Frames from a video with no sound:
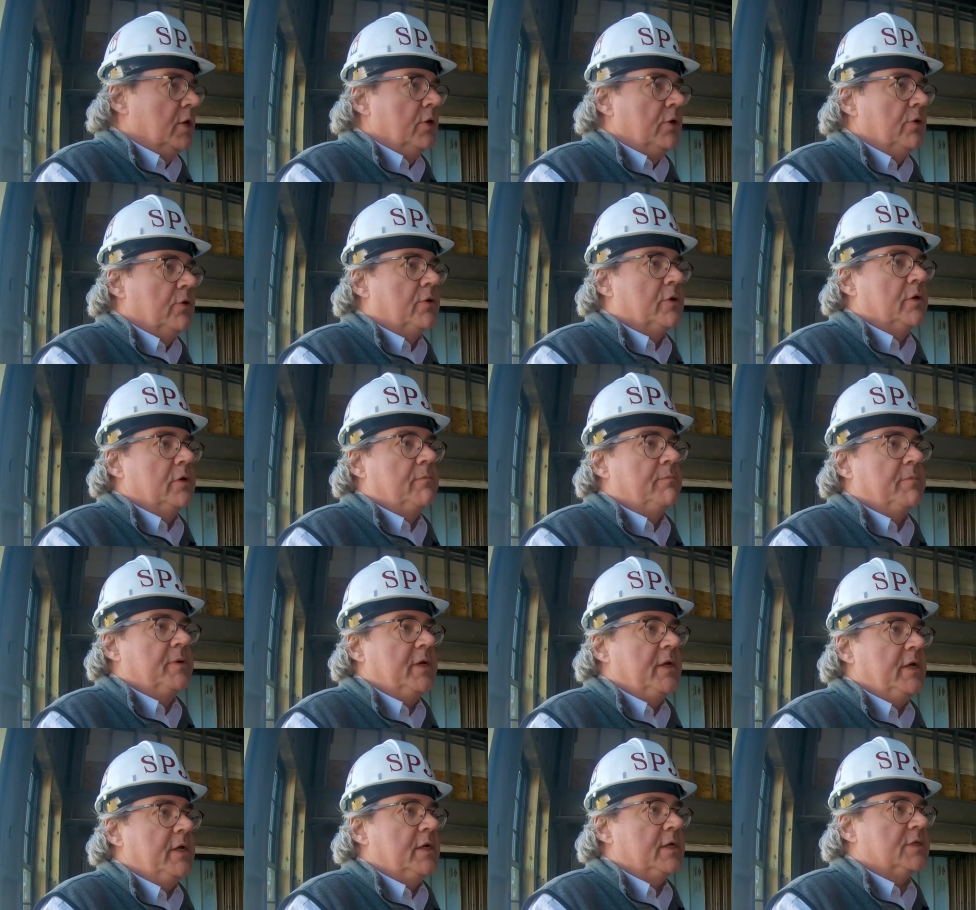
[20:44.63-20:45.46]
you could
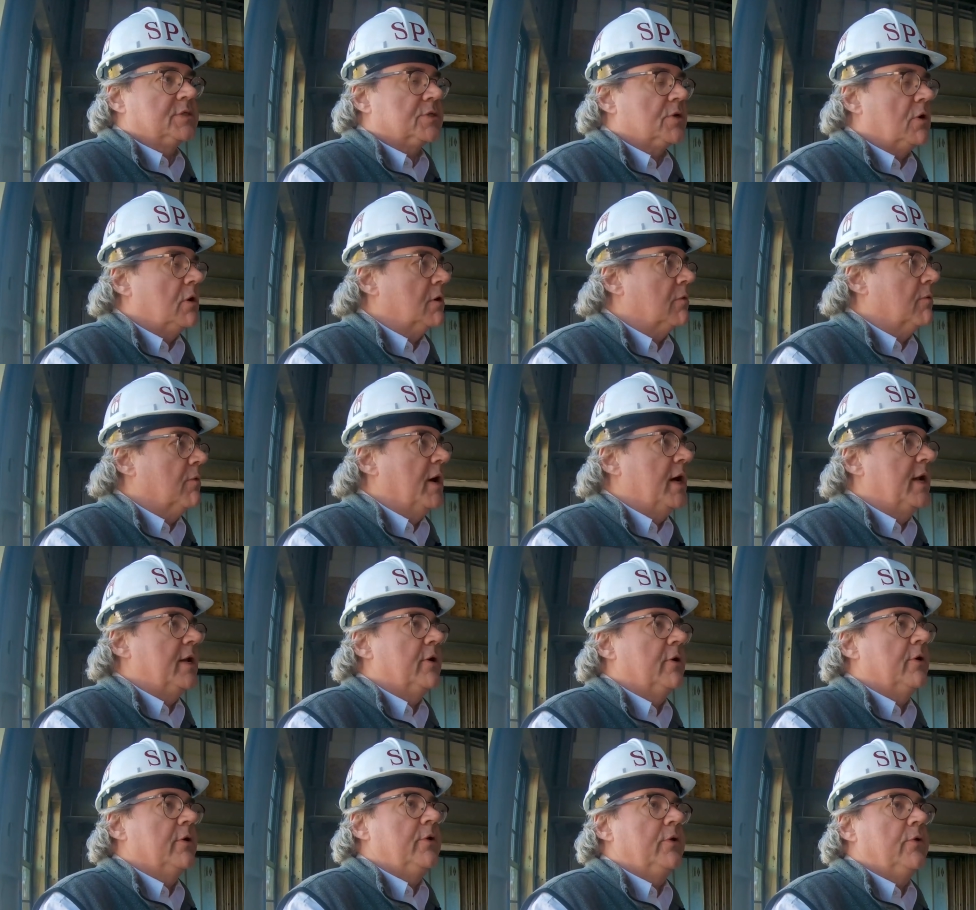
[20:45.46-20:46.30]
be a
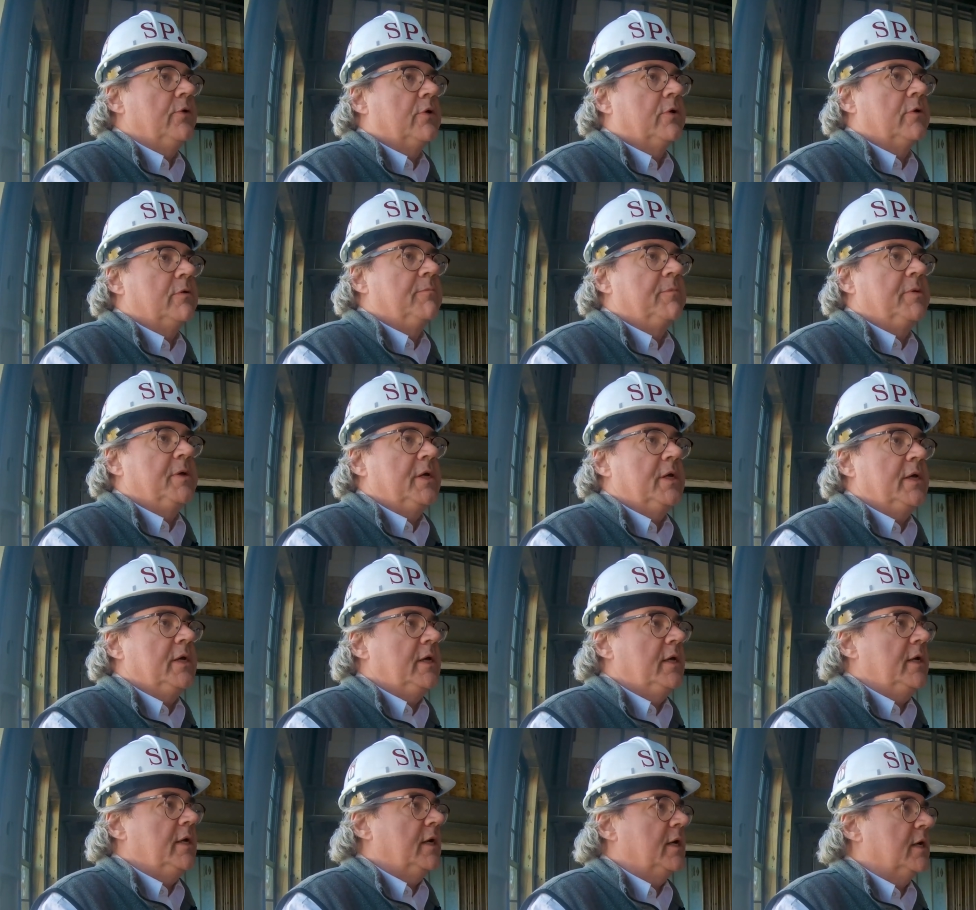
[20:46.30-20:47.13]
songwriter, you could
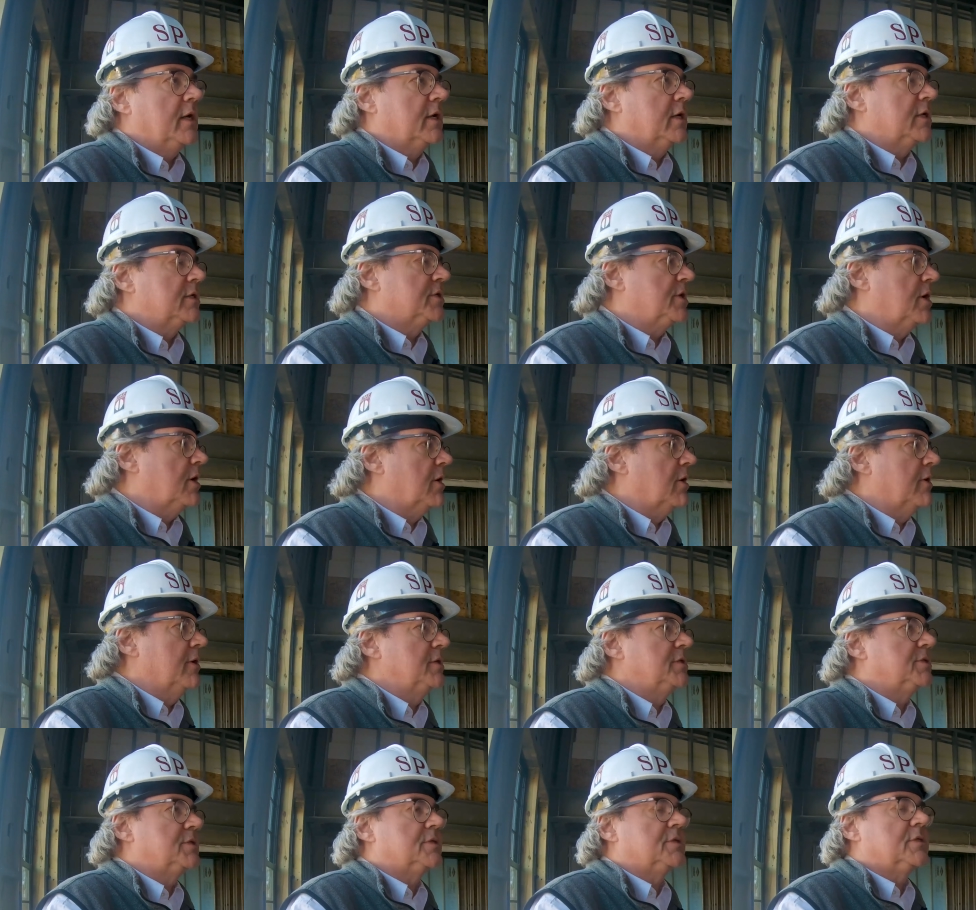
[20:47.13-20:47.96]
be a
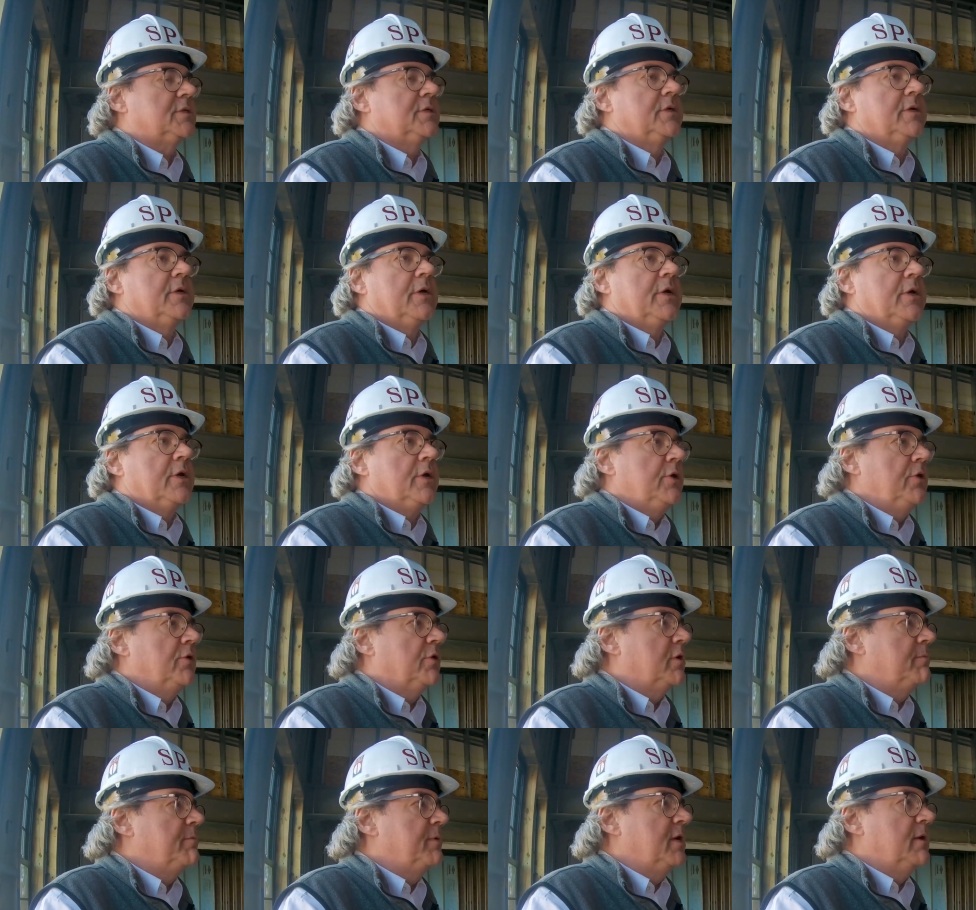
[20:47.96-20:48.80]
guitarist,
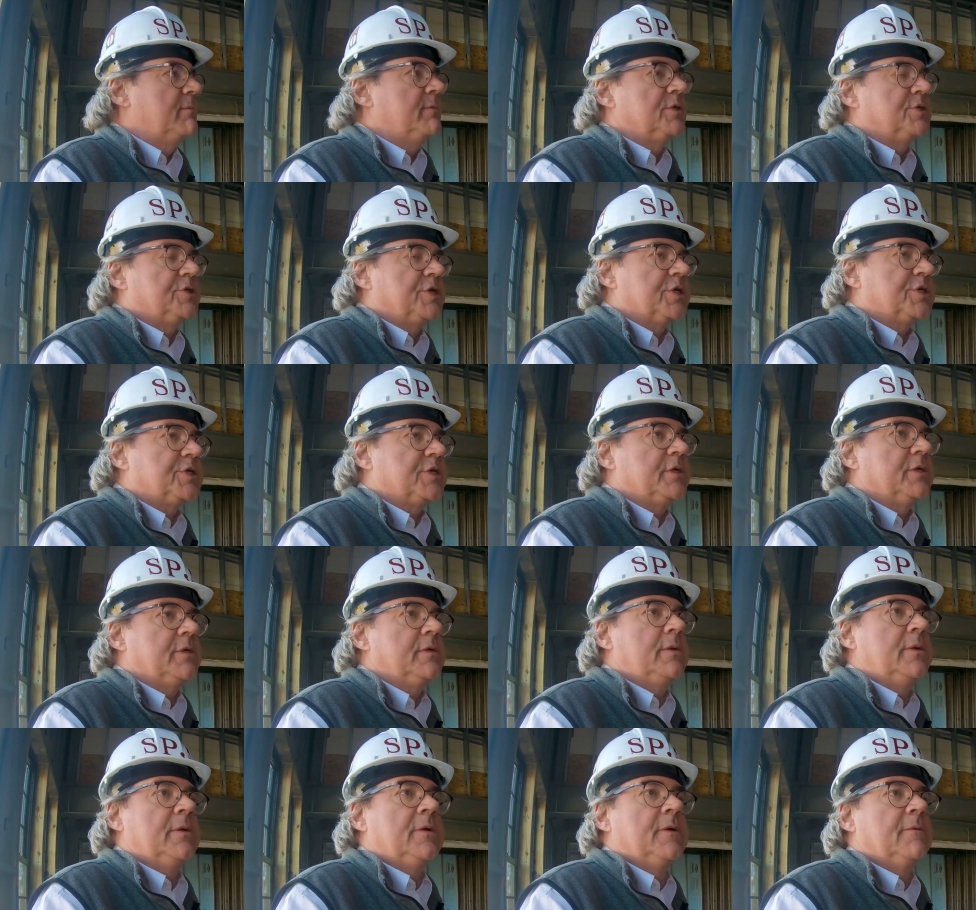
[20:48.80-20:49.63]
you could be a
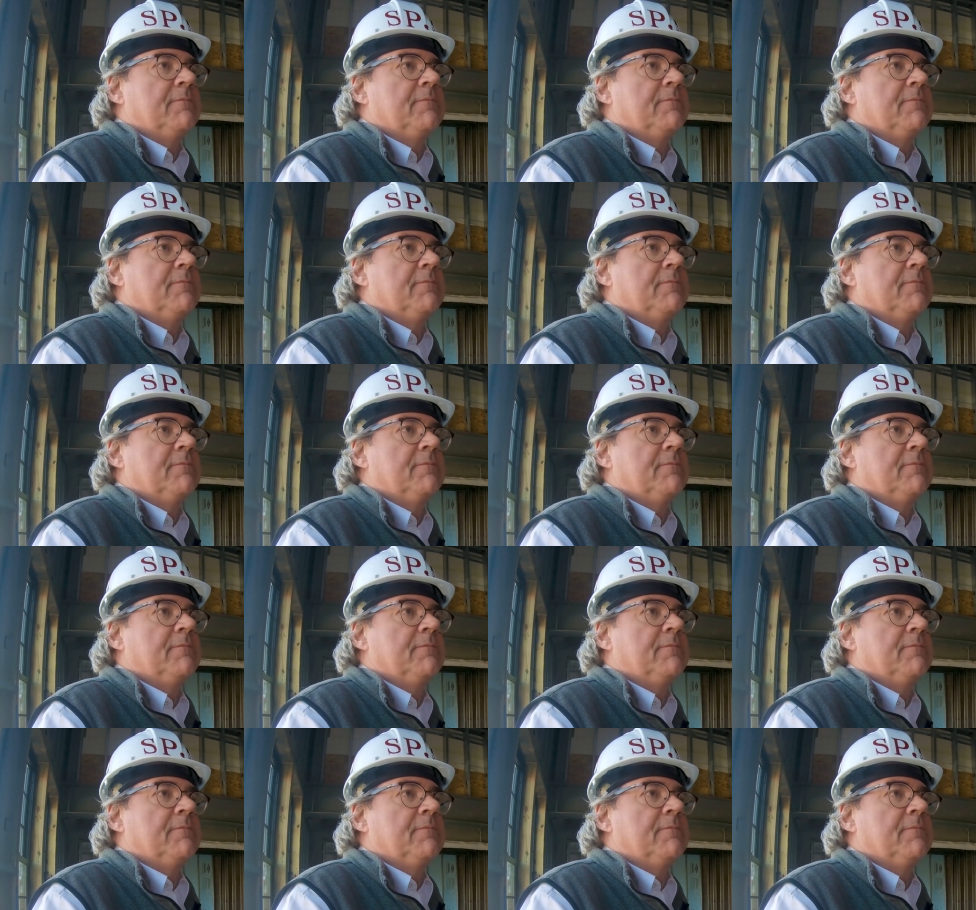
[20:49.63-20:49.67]
magician,